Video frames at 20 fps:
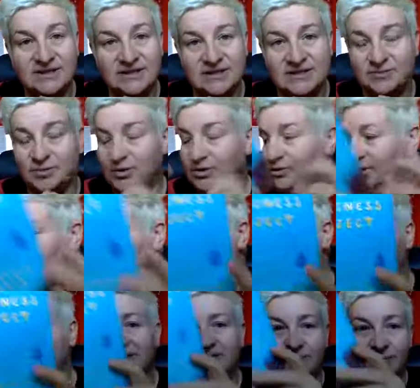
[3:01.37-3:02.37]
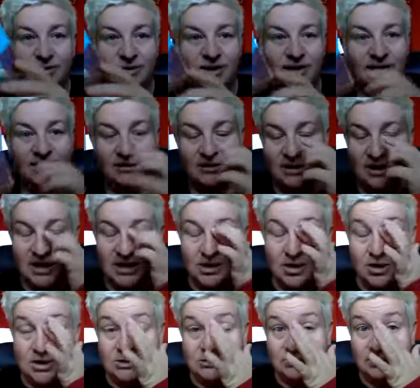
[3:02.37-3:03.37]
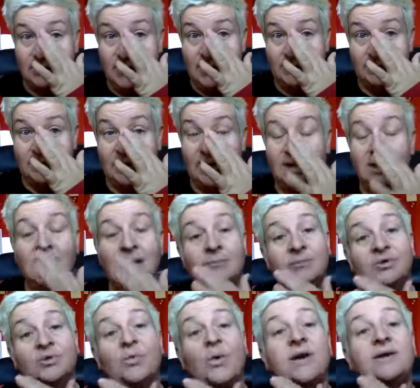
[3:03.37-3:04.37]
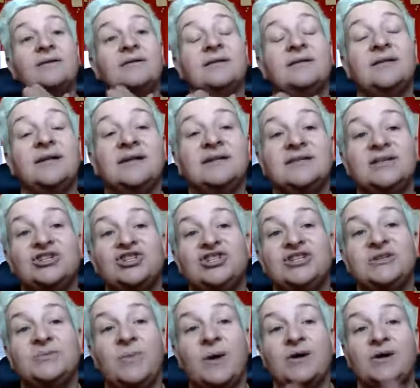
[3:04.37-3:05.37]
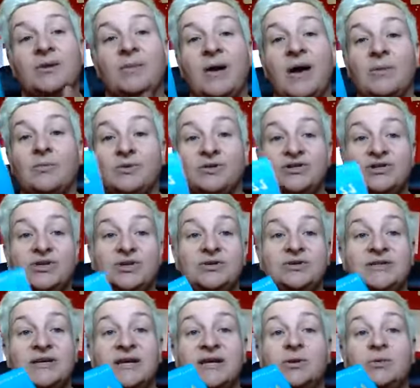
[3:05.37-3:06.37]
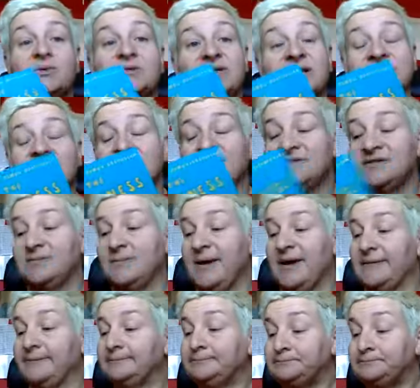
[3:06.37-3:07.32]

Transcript: this book or in the later book, I can't remember, but one of the things that she spoke about was using your sense of smell.